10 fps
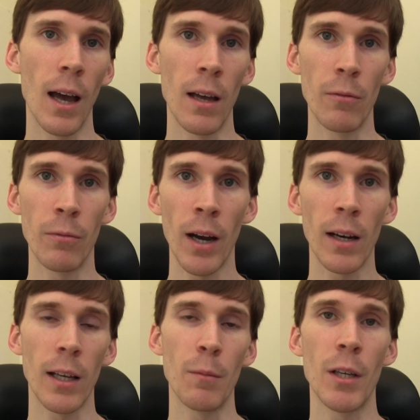And
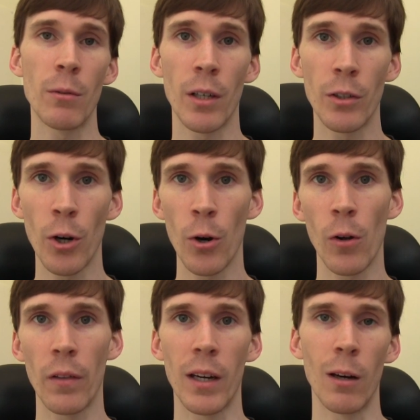finally, it means we can turn
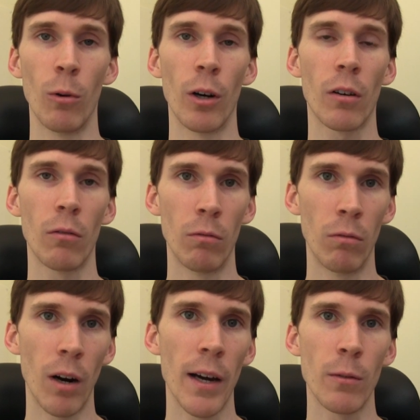on the network
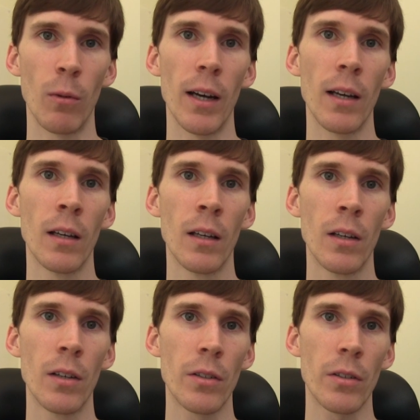right away.
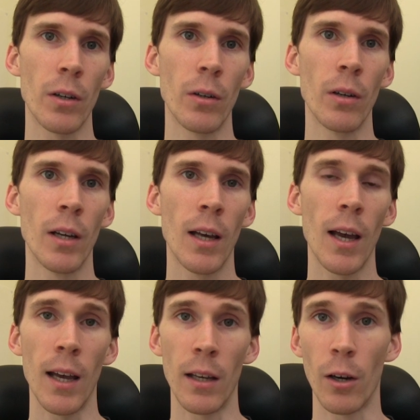So
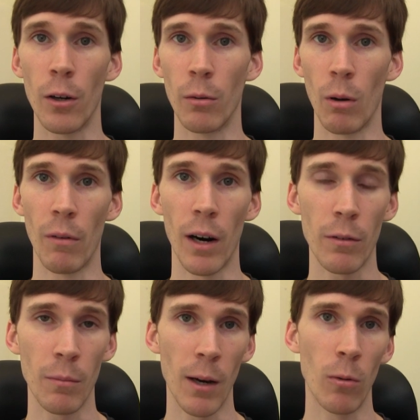any code that we write
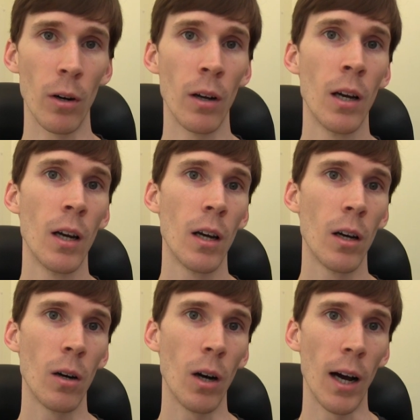from now on,
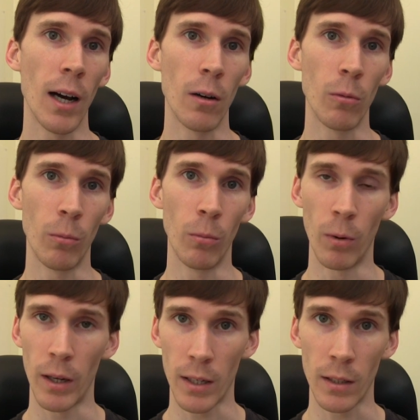
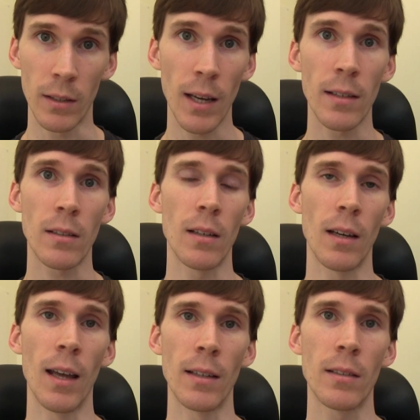we can test it
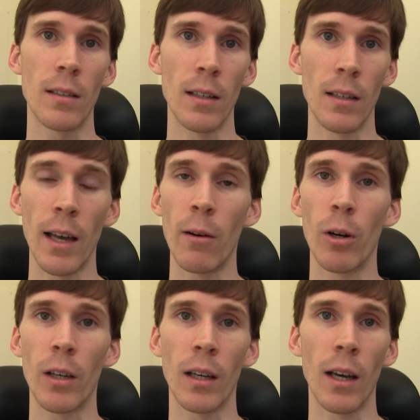against the
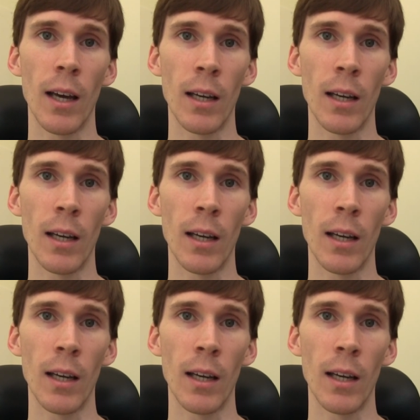networking,